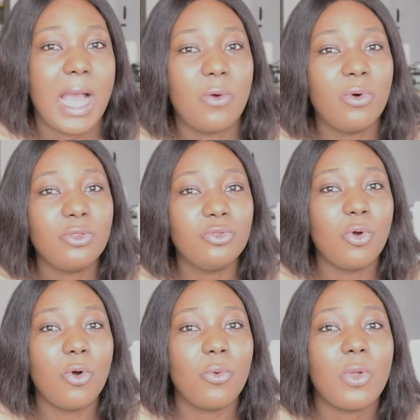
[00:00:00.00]
I want to
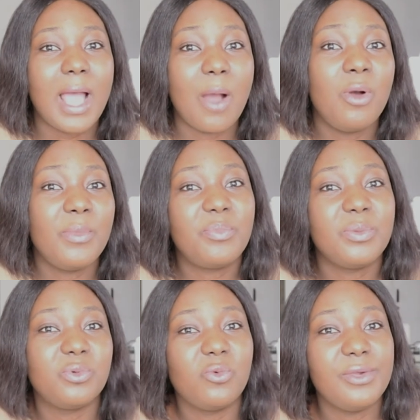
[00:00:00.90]
know. I want me
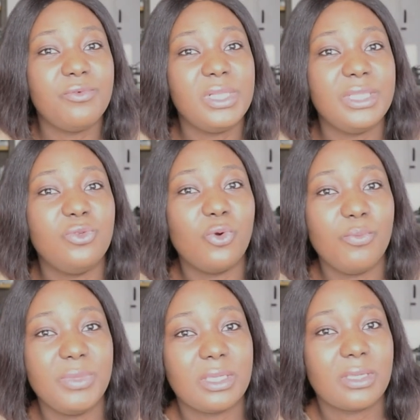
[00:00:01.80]
people who really know
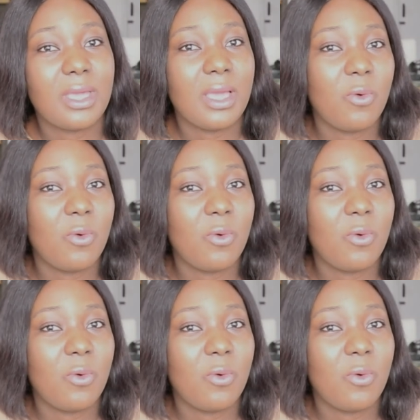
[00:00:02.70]
me,